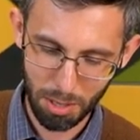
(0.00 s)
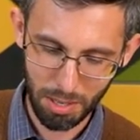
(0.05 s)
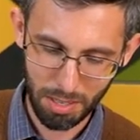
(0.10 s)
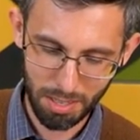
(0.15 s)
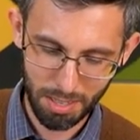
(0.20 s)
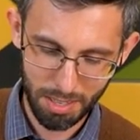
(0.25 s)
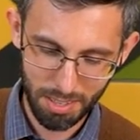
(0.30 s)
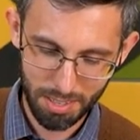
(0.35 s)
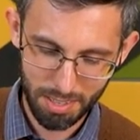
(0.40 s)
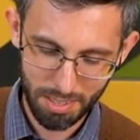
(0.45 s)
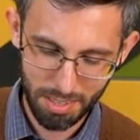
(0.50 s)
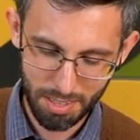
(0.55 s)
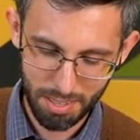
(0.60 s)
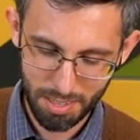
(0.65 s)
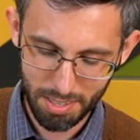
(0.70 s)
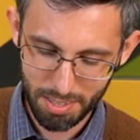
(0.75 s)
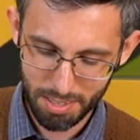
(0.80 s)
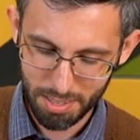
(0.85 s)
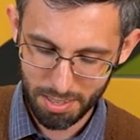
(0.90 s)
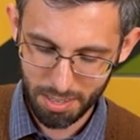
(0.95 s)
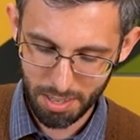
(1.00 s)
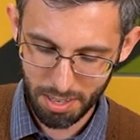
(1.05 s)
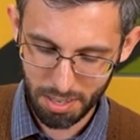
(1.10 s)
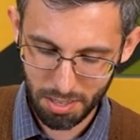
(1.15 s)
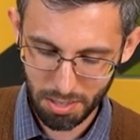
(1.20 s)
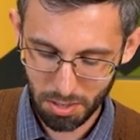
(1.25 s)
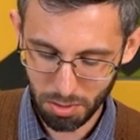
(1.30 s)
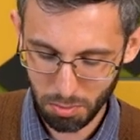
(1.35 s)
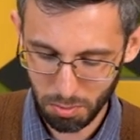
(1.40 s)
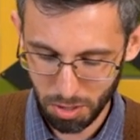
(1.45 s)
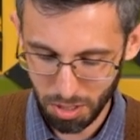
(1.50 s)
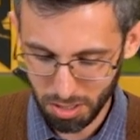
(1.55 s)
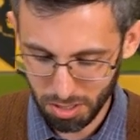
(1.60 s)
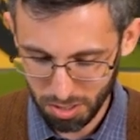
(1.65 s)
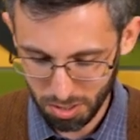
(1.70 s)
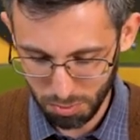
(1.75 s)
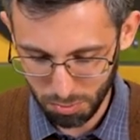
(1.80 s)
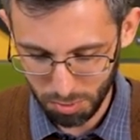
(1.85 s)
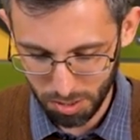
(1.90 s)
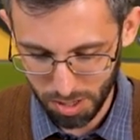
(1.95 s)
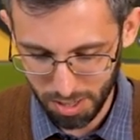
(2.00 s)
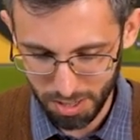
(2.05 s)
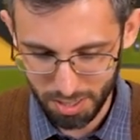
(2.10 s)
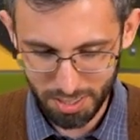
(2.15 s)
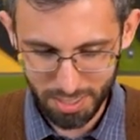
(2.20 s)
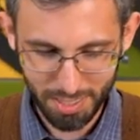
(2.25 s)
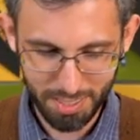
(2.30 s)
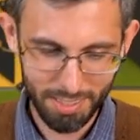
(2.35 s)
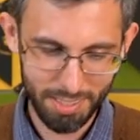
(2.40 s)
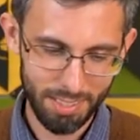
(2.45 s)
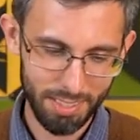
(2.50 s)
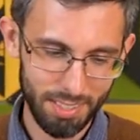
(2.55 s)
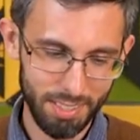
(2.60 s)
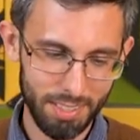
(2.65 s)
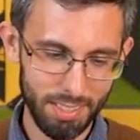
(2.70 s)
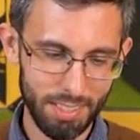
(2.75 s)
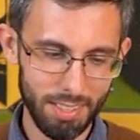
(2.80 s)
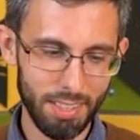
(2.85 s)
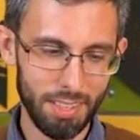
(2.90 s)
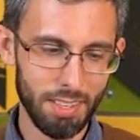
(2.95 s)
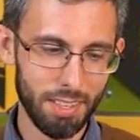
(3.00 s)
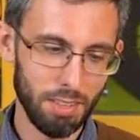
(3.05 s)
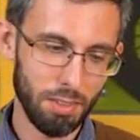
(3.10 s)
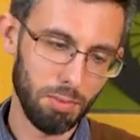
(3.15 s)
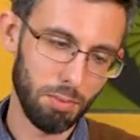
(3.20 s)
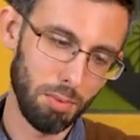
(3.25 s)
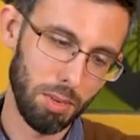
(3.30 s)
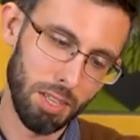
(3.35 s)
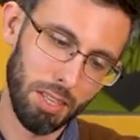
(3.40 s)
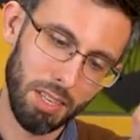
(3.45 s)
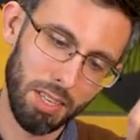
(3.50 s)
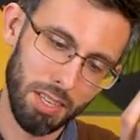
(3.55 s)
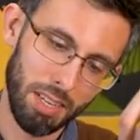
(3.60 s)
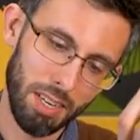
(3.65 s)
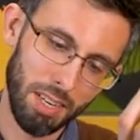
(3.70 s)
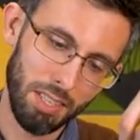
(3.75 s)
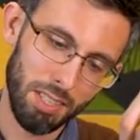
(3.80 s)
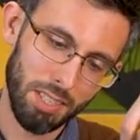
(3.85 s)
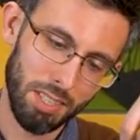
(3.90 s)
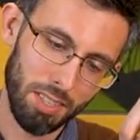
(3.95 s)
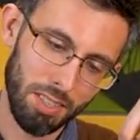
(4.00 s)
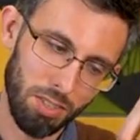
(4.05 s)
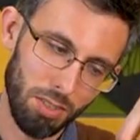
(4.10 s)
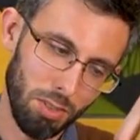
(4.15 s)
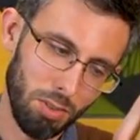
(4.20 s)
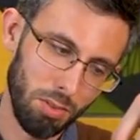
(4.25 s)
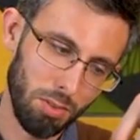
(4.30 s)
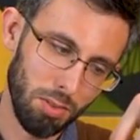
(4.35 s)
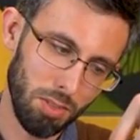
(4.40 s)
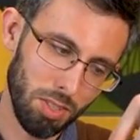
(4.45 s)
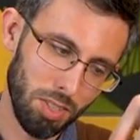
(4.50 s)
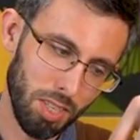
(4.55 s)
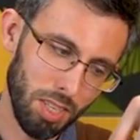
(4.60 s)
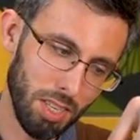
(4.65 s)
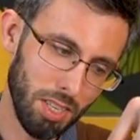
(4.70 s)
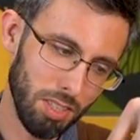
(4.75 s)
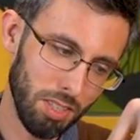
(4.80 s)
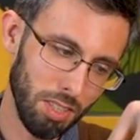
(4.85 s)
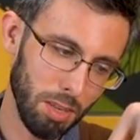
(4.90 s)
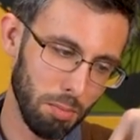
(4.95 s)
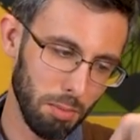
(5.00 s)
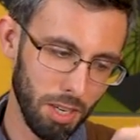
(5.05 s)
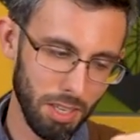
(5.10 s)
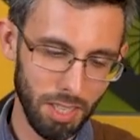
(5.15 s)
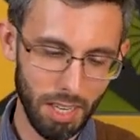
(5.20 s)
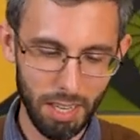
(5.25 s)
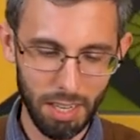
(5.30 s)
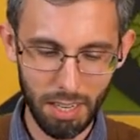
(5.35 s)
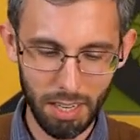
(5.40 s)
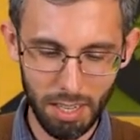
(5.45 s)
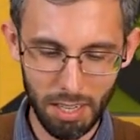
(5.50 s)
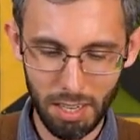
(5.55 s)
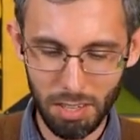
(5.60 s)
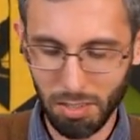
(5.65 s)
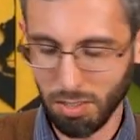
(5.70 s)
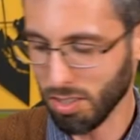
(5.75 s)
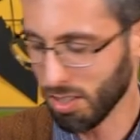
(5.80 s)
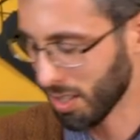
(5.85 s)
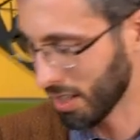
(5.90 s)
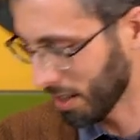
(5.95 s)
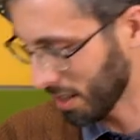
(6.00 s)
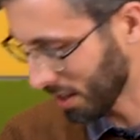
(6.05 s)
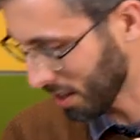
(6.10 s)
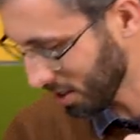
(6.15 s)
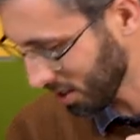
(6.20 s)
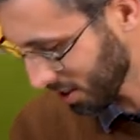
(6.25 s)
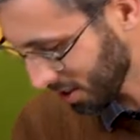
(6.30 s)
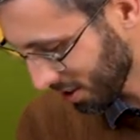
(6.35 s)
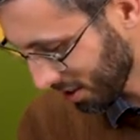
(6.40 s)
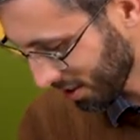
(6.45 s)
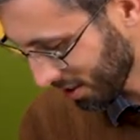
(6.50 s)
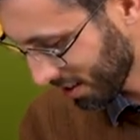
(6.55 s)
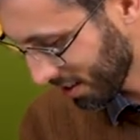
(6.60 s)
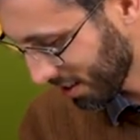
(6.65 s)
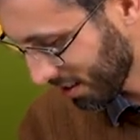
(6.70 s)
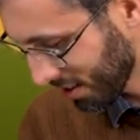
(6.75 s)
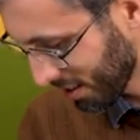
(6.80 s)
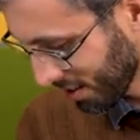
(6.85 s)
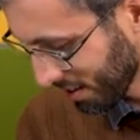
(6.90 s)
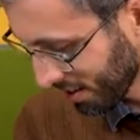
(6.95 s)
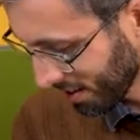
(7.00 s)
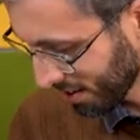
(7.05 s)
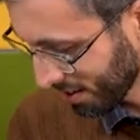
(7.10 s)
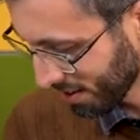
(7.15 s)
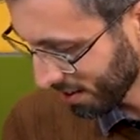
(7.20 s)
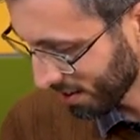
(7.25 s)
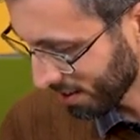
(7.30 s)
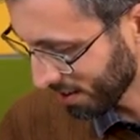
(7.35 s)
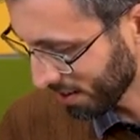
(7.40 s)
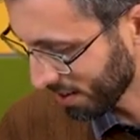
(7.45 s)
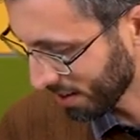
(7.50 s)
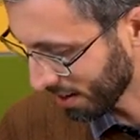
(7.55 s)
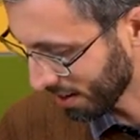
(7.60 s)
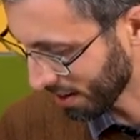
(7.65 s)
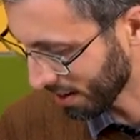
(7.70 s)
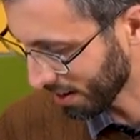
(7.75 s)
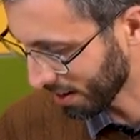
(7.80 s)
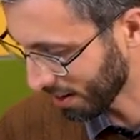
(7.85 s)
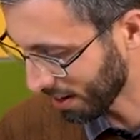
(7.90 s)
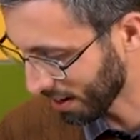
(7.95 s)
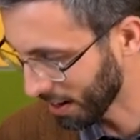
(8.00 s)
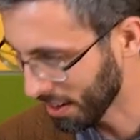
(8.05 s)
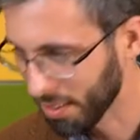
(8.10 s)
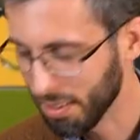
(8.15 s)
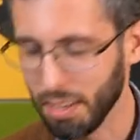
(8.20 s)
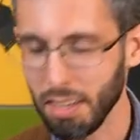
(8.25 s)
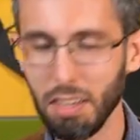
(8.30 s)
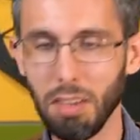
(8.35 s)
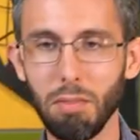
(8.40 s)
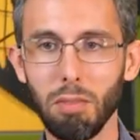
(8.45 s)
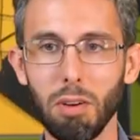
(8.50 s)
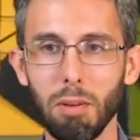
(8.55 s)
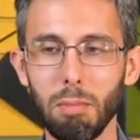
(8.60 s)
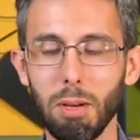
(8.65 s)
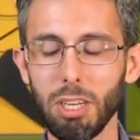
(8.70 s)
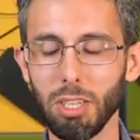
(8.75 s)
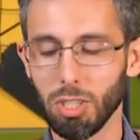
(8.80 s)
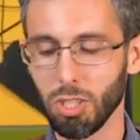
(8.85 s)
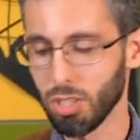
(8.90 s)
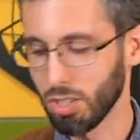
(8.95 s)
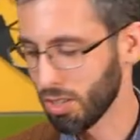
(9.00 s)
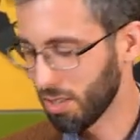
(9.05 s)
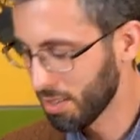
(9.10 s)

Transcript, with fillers: but yeah, good work so far. Really nice to see somebody taking an interest in this. Uh, and thank you very much.